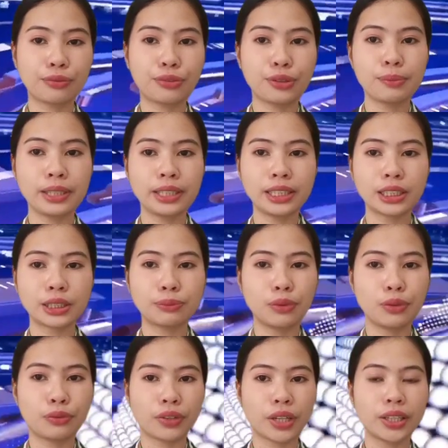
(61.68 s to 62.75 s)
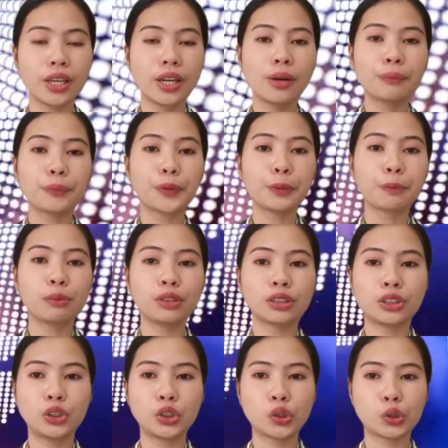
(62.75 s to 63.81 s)
the feminist movement
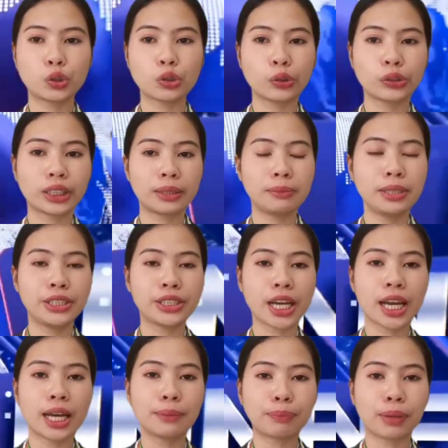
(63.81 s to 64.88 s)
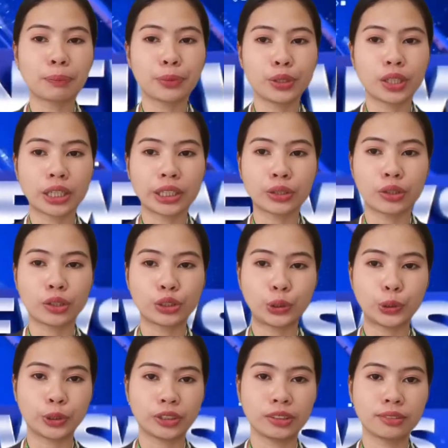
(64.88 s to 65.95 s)
purpose due to social media and popular
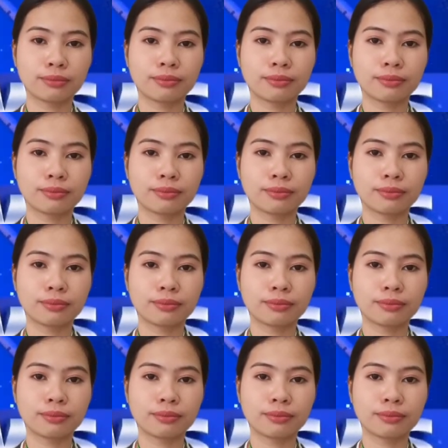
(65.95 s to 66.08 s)
culture.